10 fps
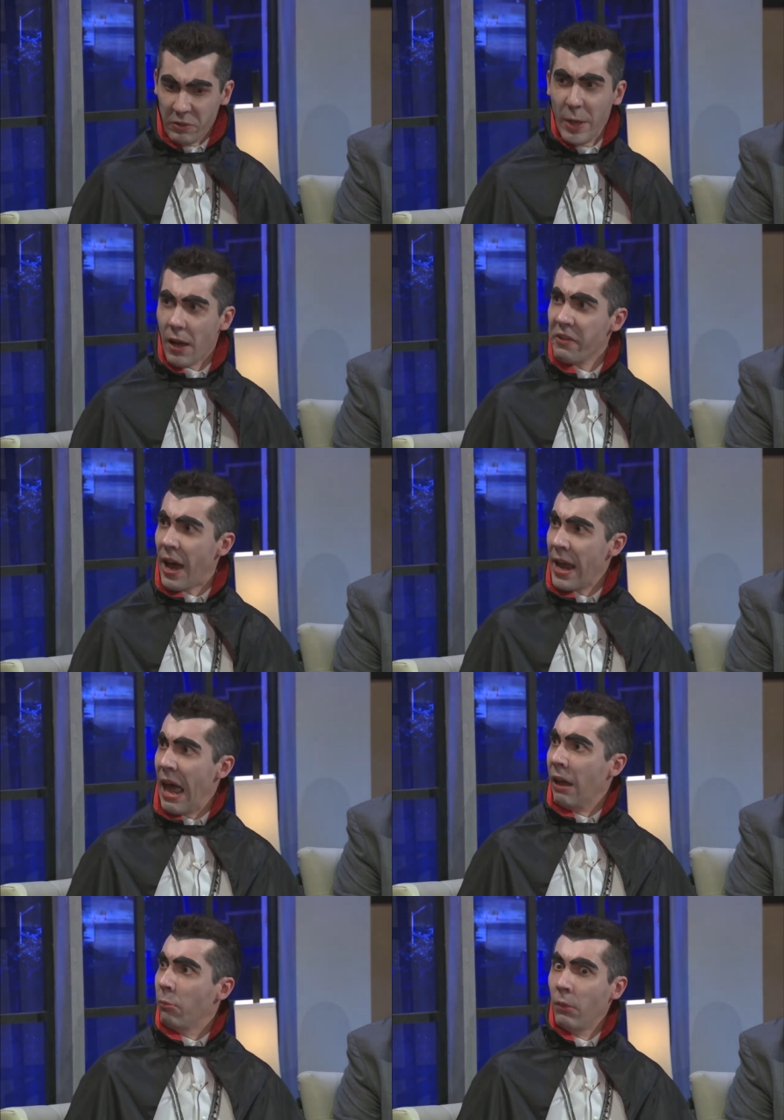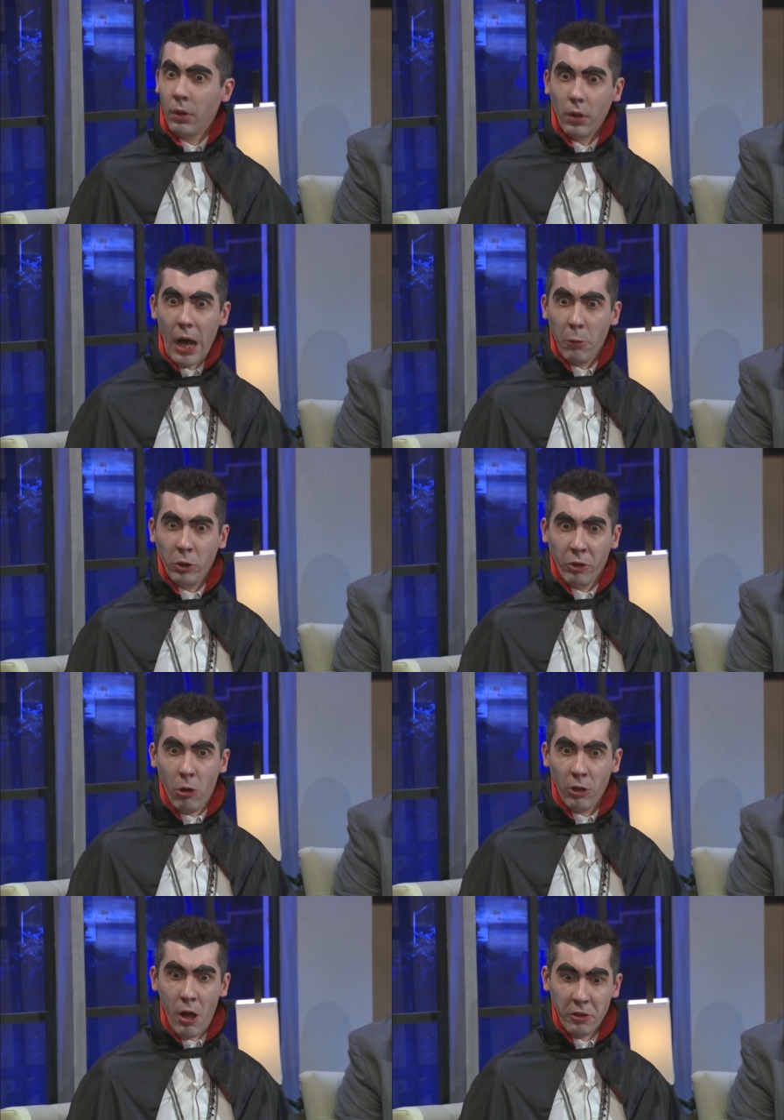That's because I am. Uh. I will
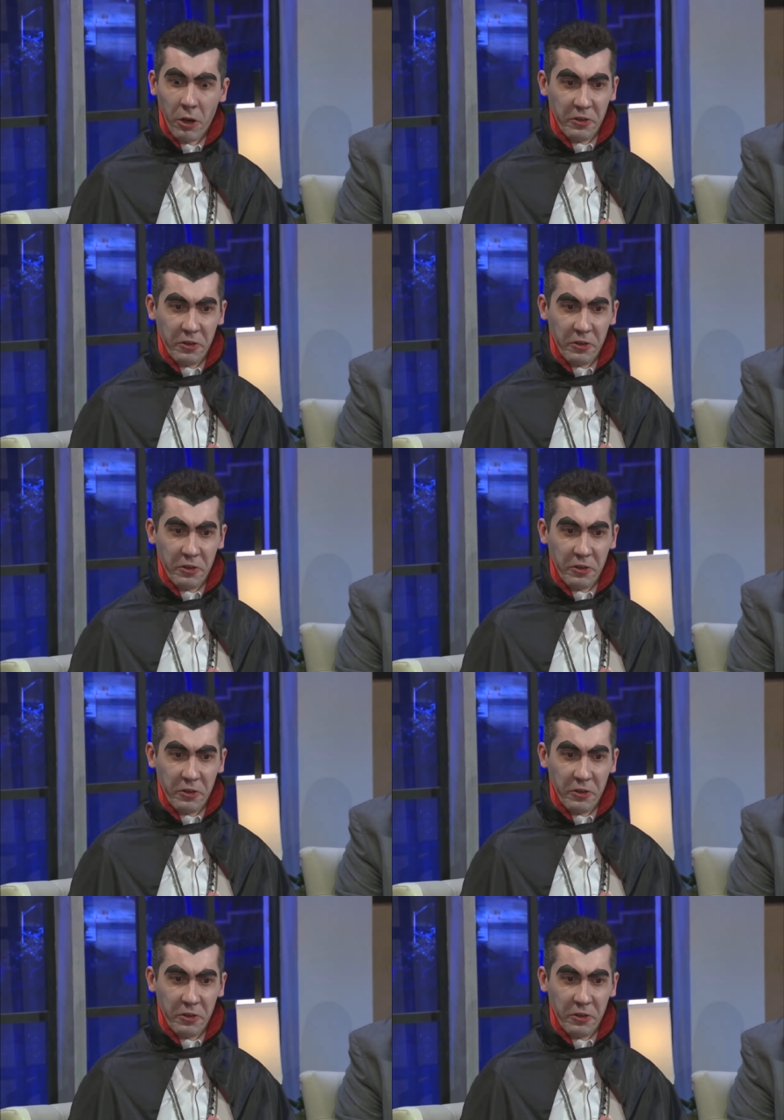no longer